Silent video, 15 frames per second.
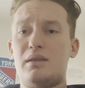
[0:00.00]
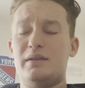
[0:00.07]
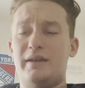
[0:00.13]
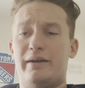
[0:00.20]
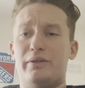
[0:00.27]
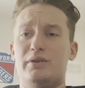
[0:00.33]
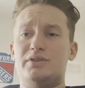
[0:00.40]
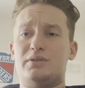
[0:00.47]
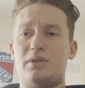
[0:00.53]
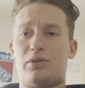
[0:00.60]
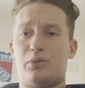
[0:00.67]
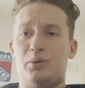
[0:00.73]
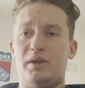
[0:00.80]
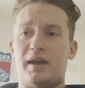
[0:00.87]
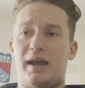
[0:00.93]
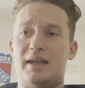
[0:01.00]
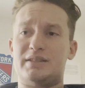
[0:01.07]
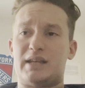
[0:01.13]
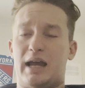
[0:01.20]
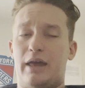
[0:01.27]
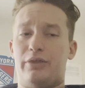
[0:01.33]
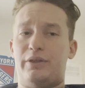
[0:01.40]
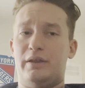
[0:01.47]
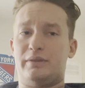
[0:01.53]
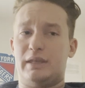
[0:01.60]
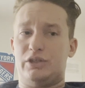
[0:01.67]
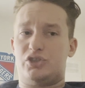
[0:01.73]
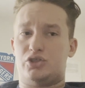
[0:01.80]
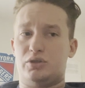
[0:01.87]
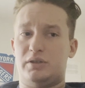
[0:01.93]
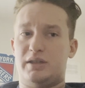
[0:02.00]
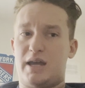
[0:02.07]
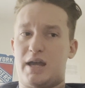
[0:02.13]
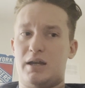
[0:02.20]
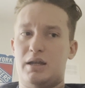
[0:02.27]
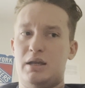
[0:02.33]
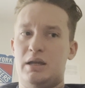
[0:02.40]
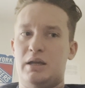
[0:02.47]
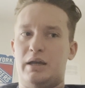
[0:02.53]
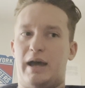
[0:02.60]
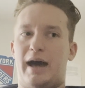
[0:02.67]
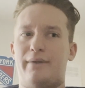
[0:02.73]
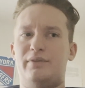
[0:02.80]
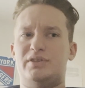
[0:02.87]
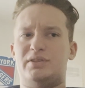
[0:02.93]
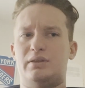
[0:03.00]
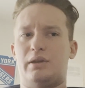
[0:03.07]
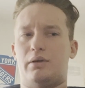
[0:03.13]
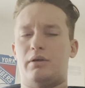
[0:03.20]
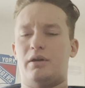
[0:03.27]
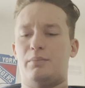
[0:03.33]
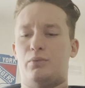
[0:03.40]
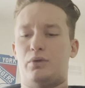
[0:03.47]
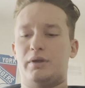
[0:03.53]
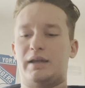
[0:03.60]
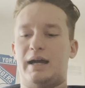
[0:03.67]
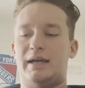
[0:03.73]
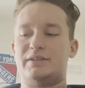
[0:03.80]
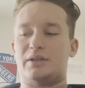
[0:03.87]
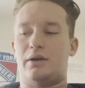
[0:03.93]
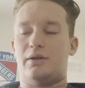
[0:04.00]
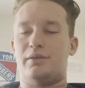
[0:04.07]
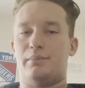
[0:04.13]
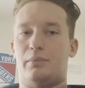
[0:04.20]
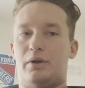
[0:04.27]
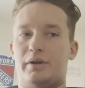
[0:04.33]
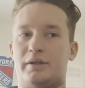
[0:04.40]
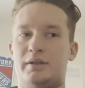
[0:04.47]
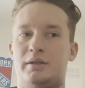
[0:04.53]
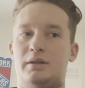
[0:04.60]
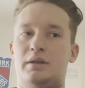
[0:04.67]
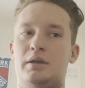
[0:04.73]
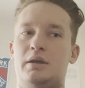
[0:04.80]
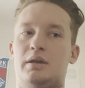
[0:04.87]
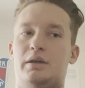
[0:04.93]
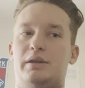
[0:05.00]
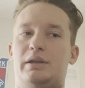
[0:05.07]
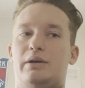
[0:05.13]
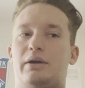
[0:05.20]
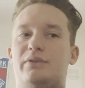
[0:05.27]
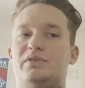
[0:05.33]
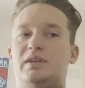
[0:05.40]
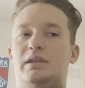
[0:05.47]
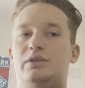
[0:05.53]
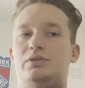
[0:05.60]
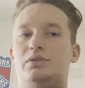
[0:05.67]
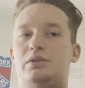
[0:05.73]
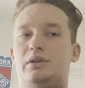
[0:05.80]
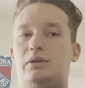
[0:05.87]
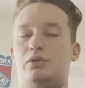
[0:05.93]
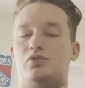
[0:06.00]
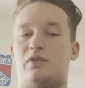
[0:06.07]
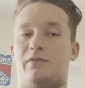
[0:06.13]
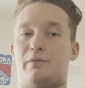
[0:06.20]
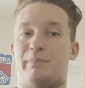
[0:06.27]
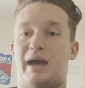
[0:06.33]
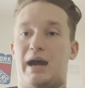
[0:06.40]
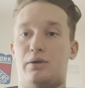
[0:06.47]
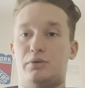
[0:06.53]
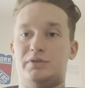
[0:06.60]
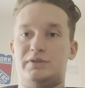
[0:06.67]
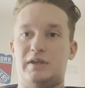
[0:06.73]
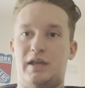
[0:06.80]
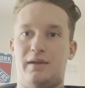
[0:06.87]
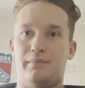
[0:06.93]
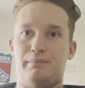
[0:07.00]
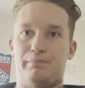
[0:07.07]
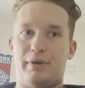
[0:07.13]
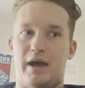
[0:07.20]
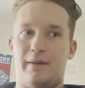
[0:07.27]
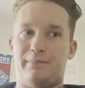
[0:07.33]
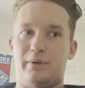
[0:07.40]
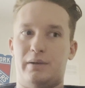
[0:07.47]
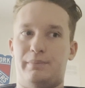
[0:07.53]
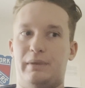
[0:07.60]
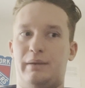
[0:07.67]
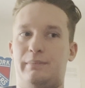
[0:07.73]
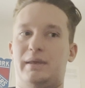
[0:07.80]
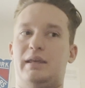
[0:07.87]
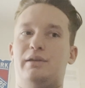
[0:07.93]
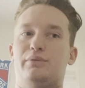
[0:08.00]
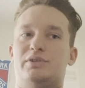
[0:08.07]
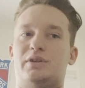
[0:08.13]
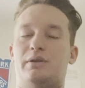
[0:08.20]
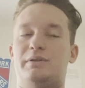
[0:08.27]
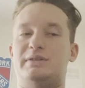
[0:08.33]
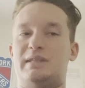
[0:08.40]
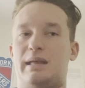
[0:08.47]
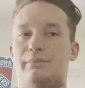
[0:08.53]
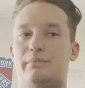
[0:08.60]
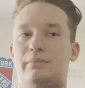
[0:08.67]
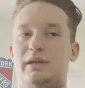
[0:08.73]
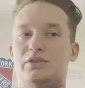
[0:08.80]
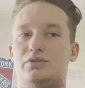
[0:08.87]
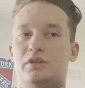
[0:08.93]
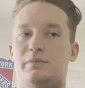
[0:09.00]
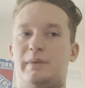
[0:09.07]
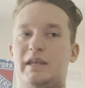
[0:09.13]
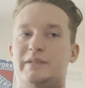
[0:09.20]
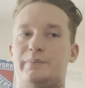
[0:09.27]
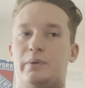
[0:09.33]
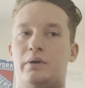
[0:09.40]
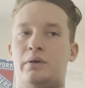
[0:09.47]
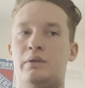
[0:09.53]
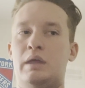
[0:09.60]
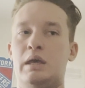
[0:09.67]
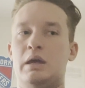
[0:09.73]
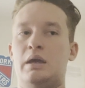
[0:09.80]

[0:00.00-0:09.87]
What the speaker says: Now, those are the three guys I think they should get. Obviously, there are more guys on the market. You know, I've seen, you know, Trevor Bauer's name pop up. Maybe he returns to Major League Baseball.